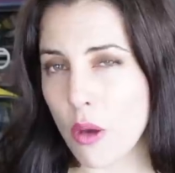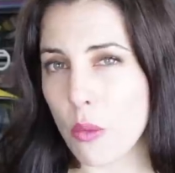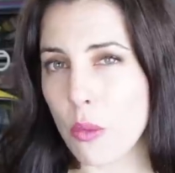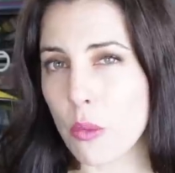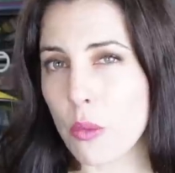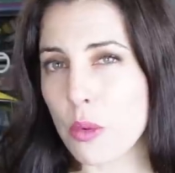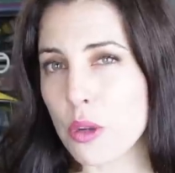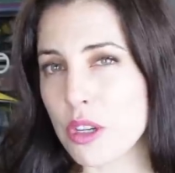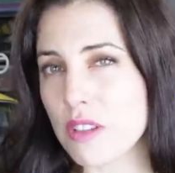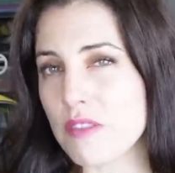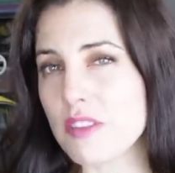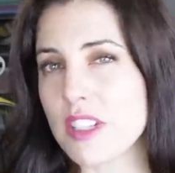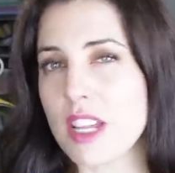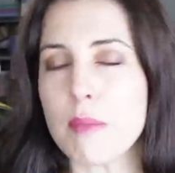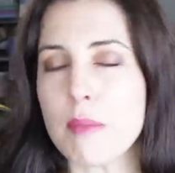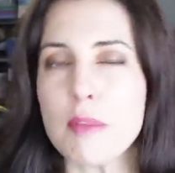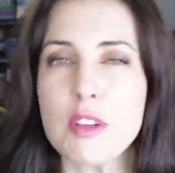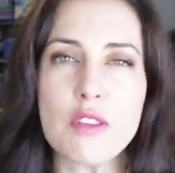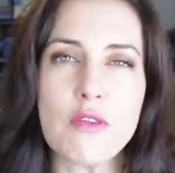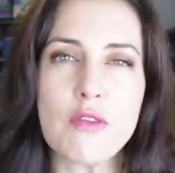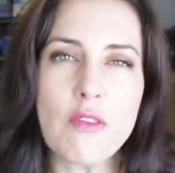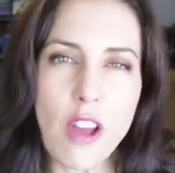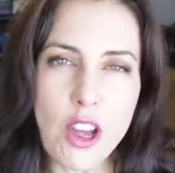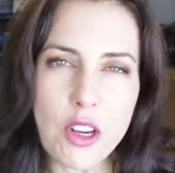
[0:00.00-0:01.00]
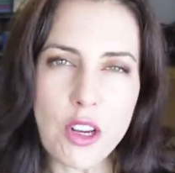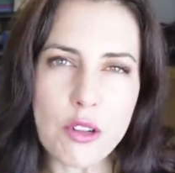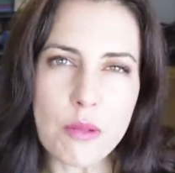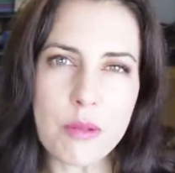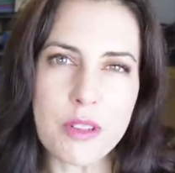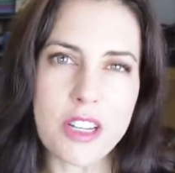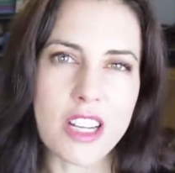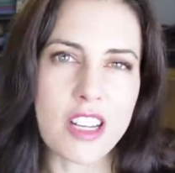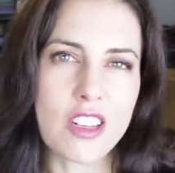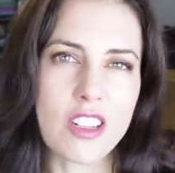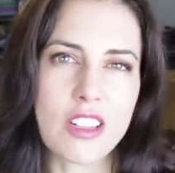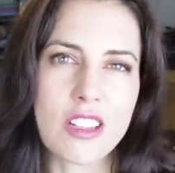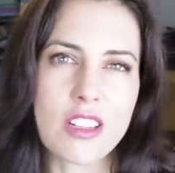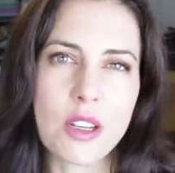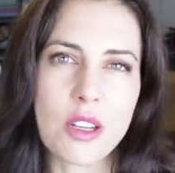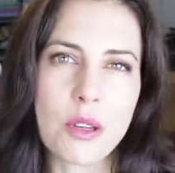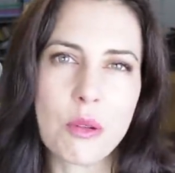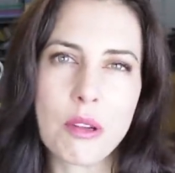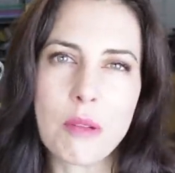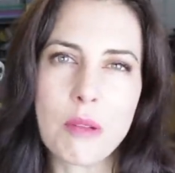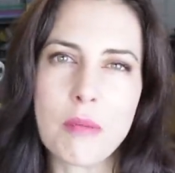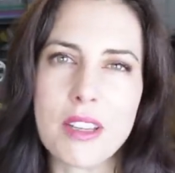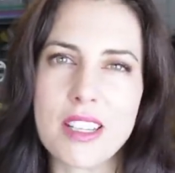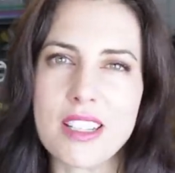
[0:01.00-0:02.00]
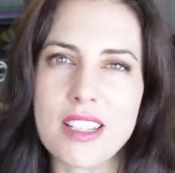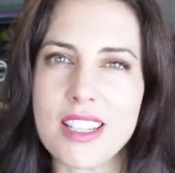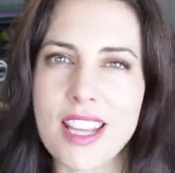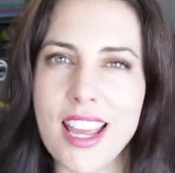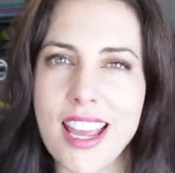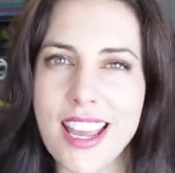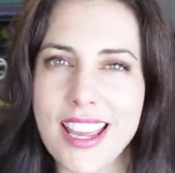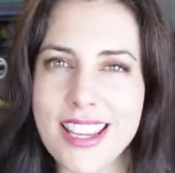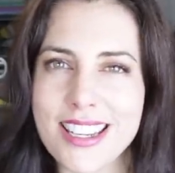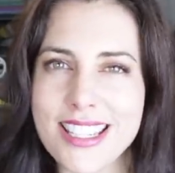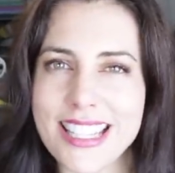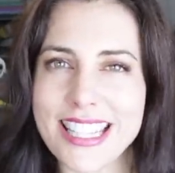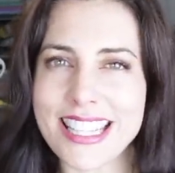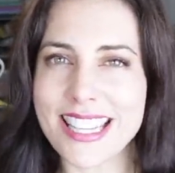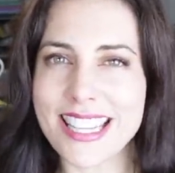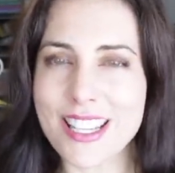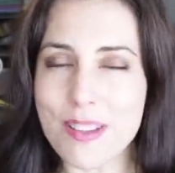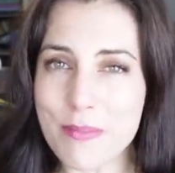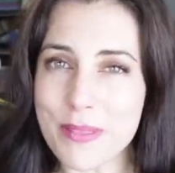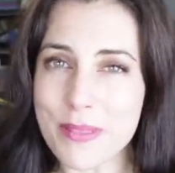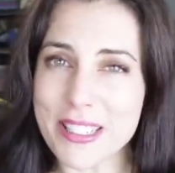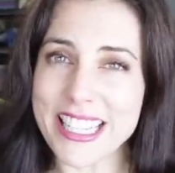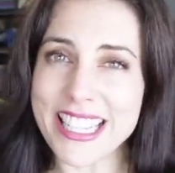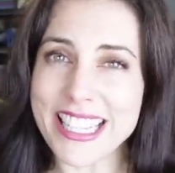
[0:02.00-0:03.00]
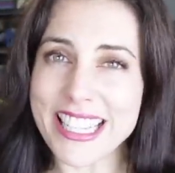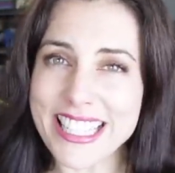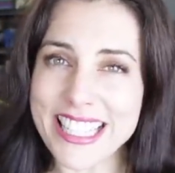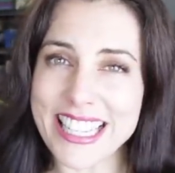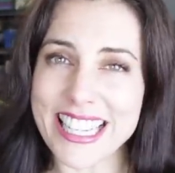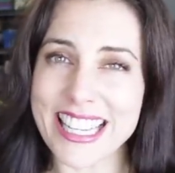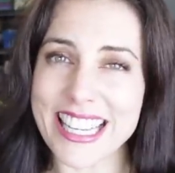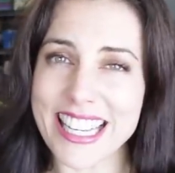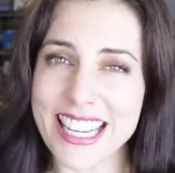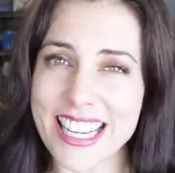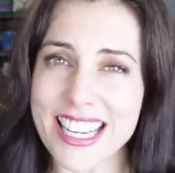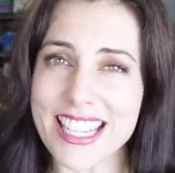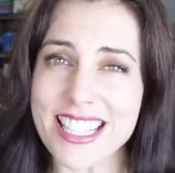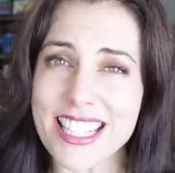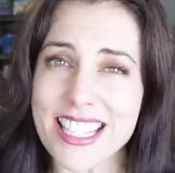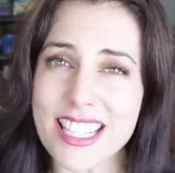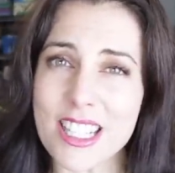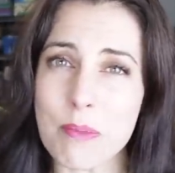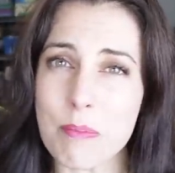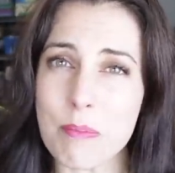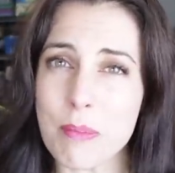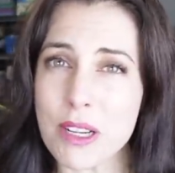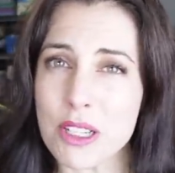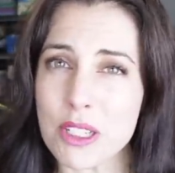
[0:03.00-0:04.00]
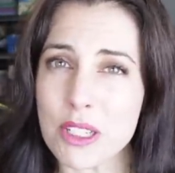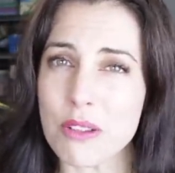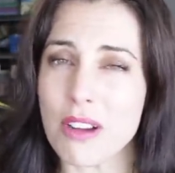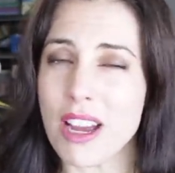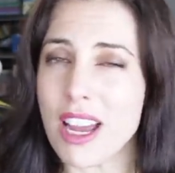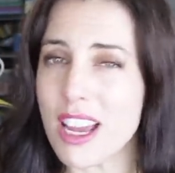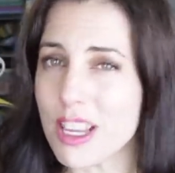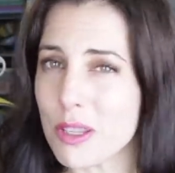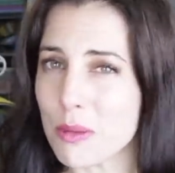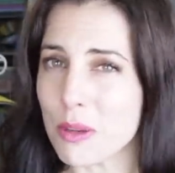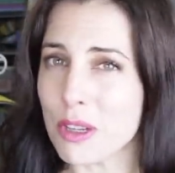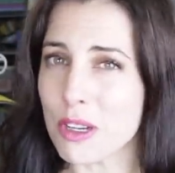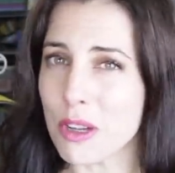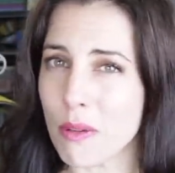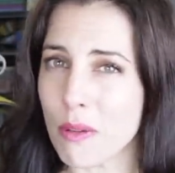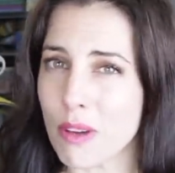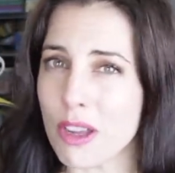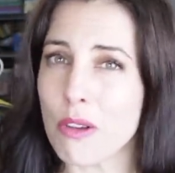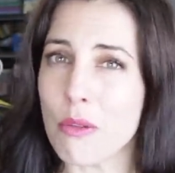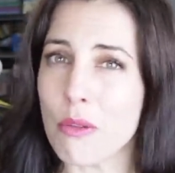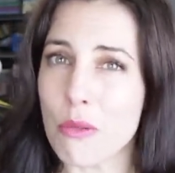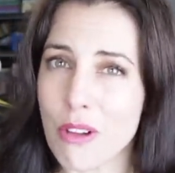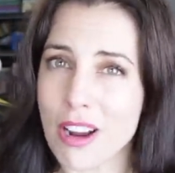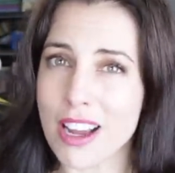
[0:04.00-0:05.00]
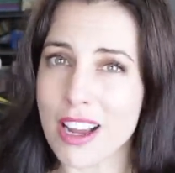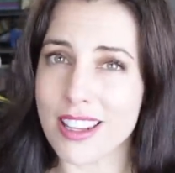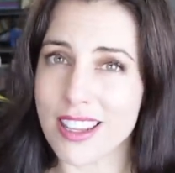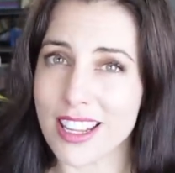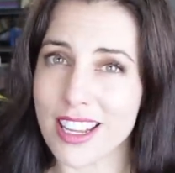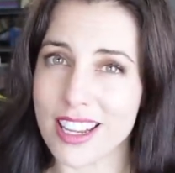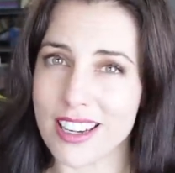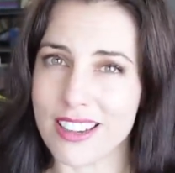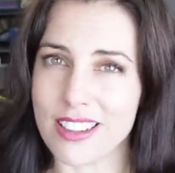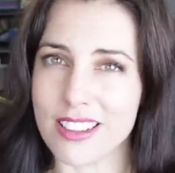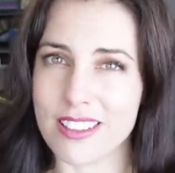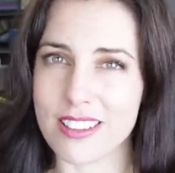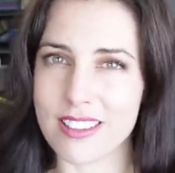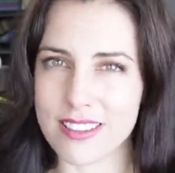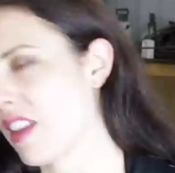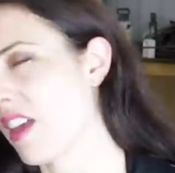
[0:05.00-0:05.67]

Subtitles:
would have damaged vital production equipment and potentially ended the Beetle as we know it right then.